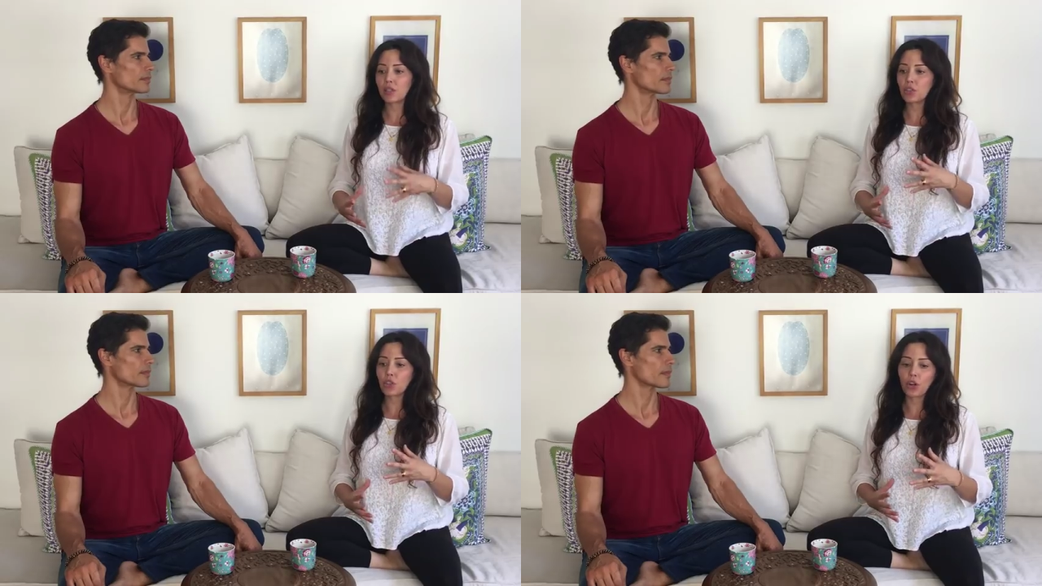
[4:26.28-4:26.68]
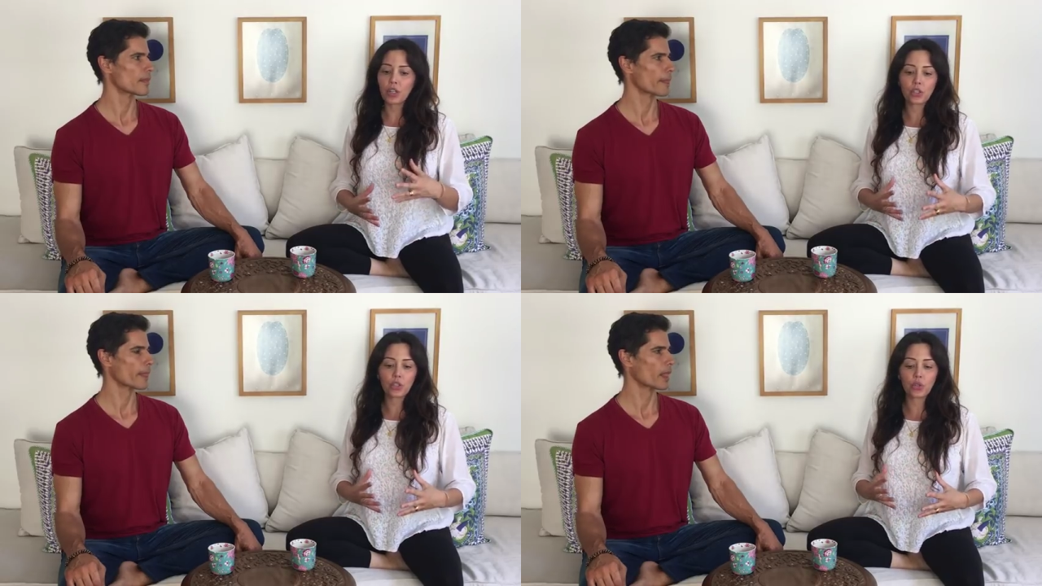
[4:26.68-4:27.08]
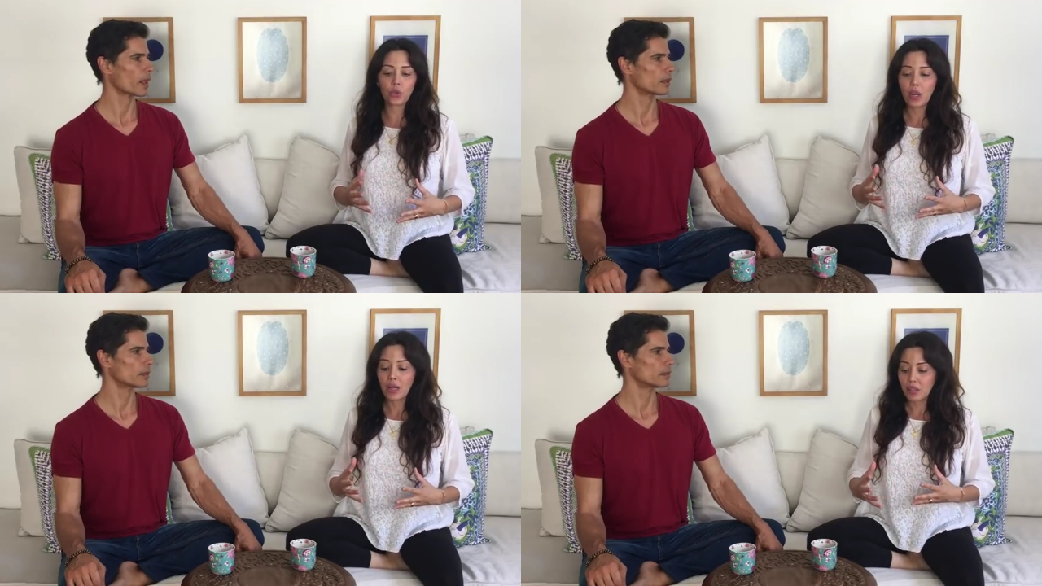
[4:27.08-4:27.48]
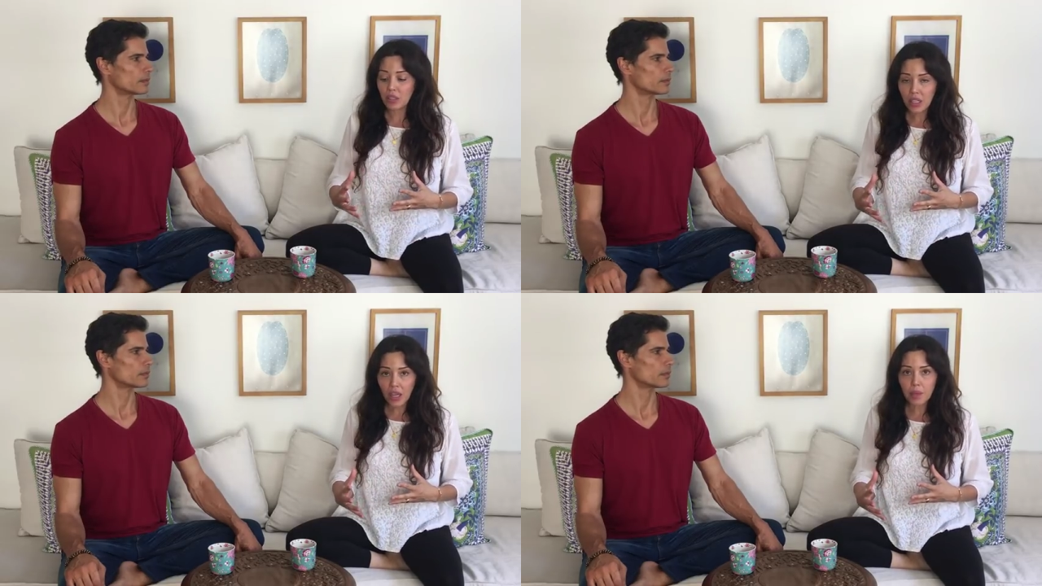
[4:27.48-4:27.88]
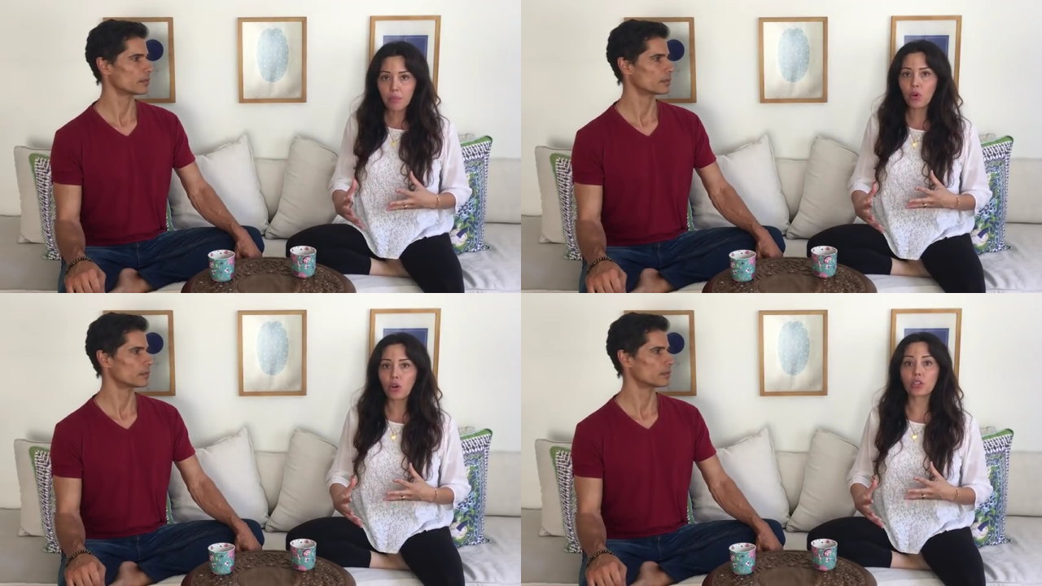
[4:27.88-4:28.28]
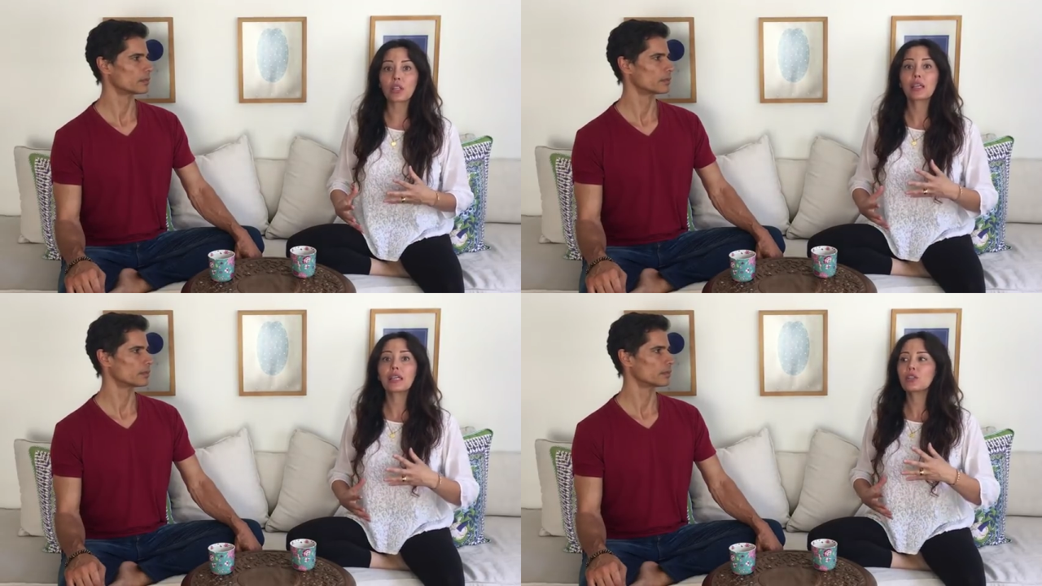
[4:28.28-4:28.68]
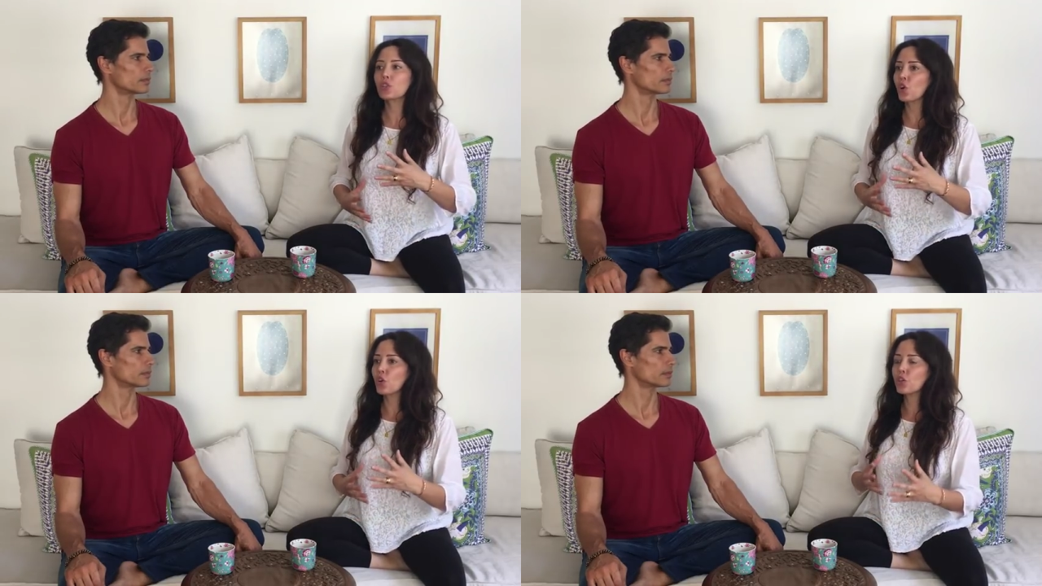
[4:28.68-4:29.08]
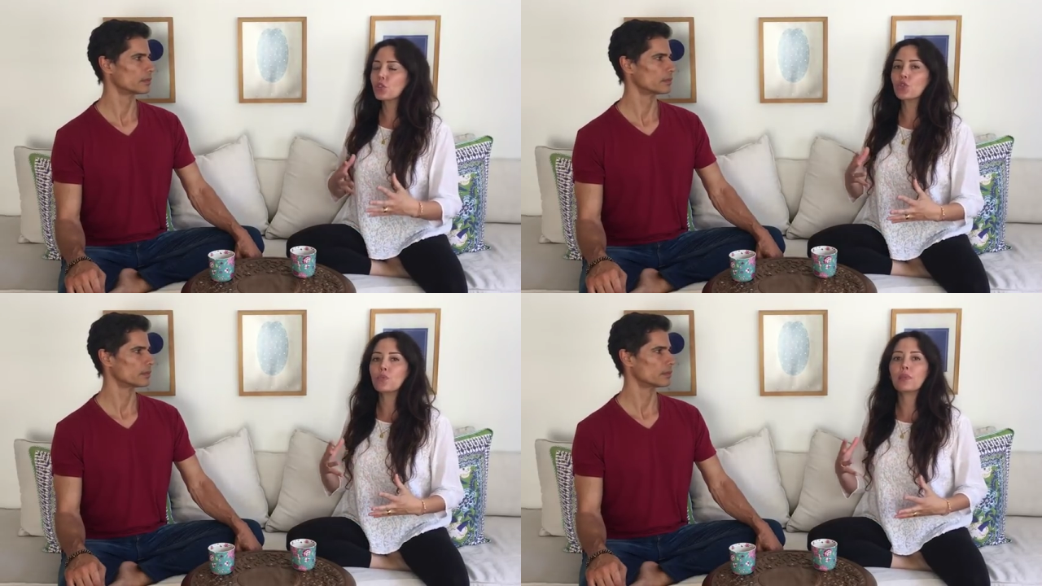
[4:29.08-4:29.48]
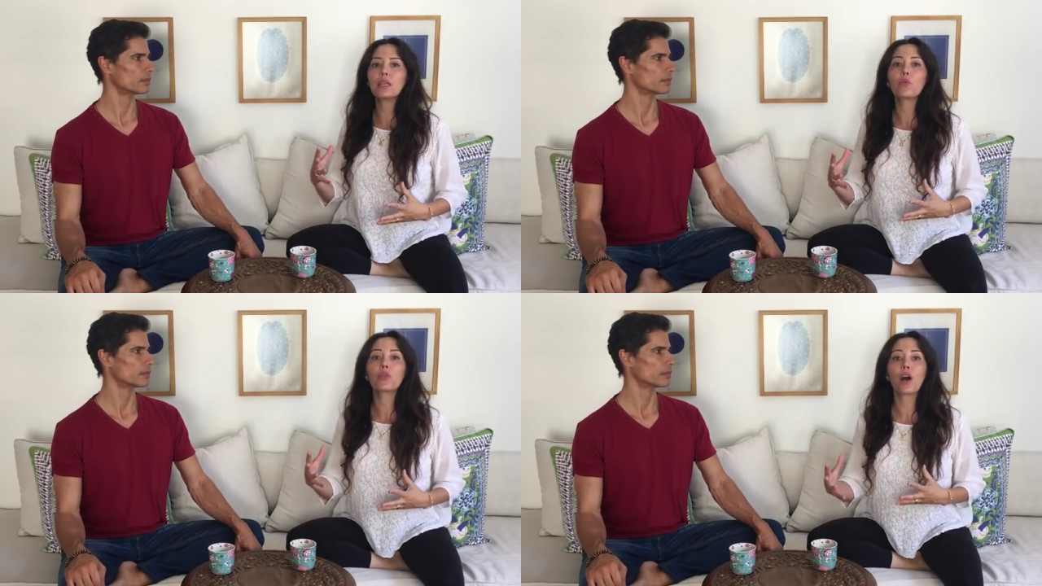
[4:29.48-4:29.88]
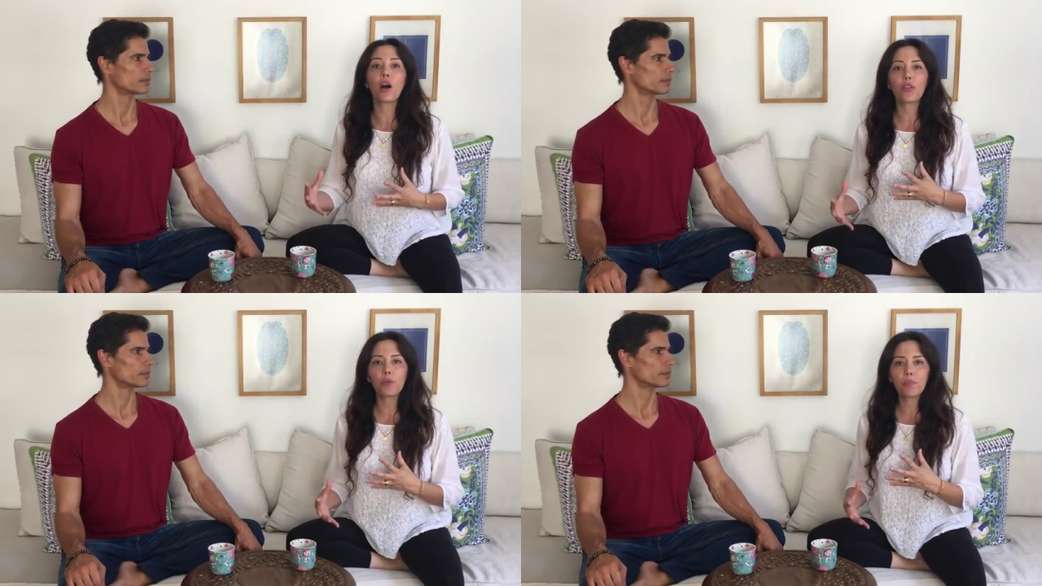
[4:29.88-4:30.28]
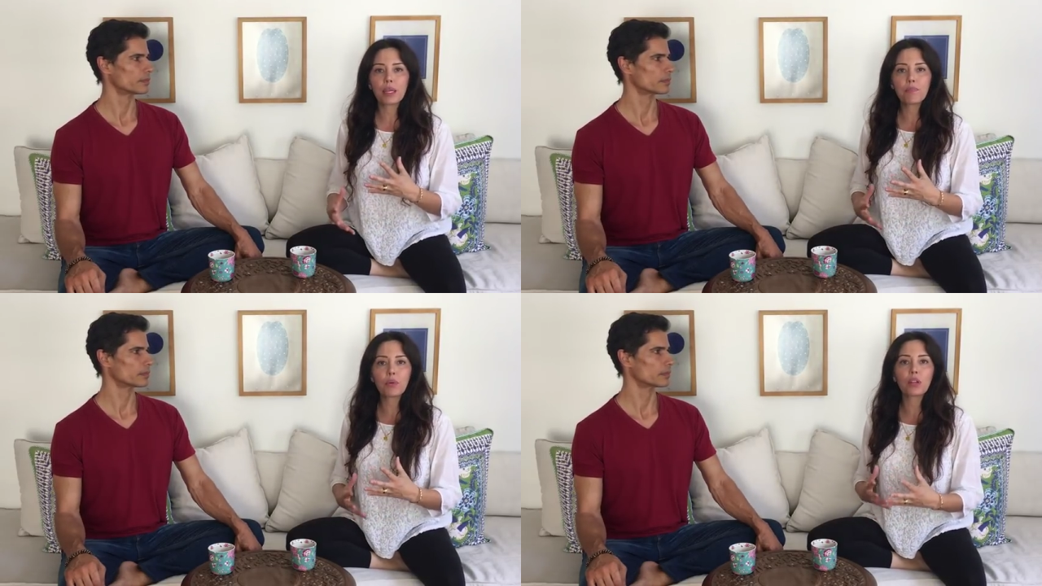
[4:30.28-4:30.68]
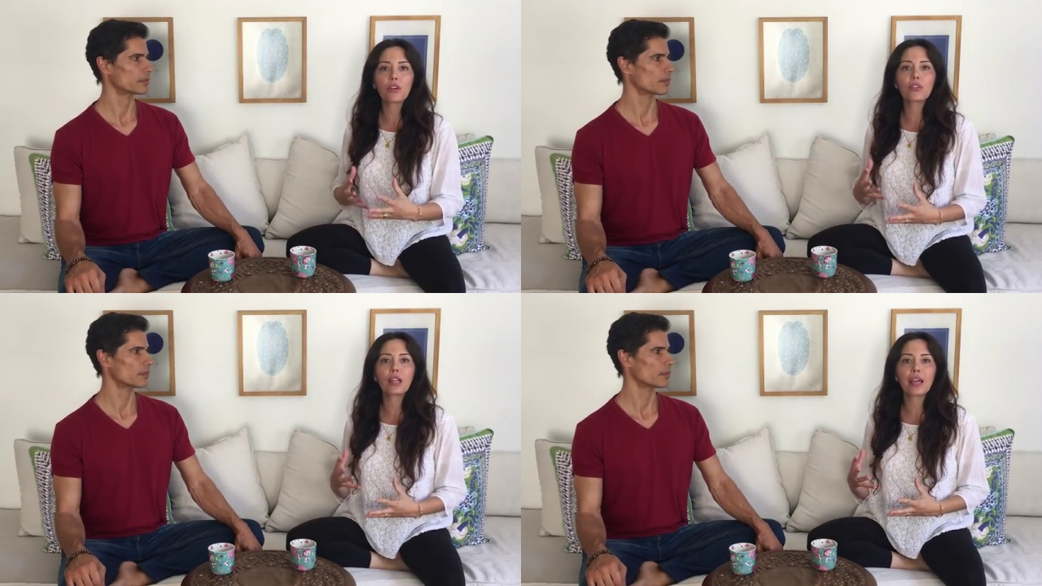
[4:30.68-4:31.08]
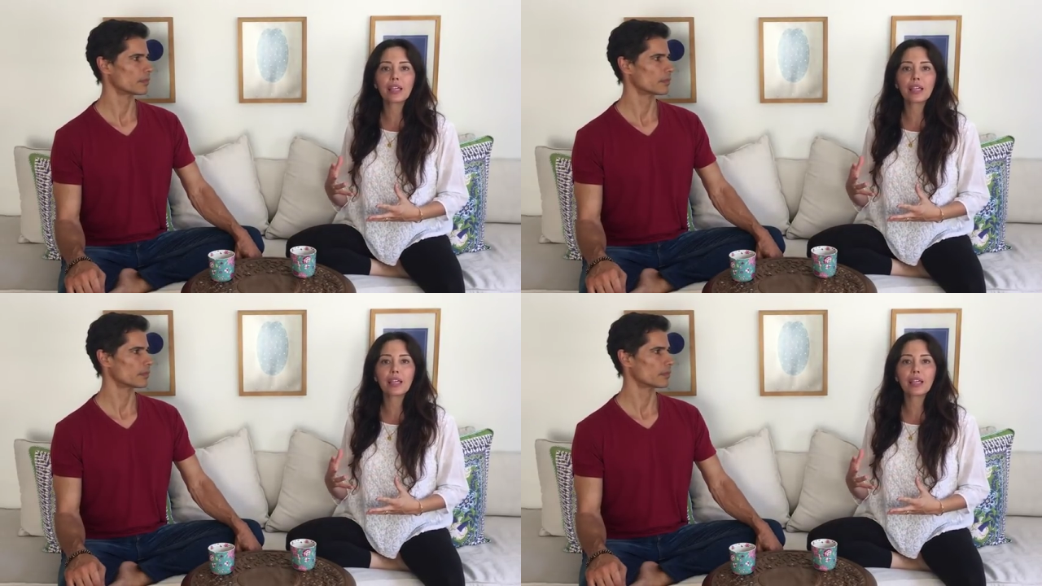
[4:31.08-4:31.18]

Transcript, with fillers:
Speaker 1: that he started to study books. He started to meet with other people of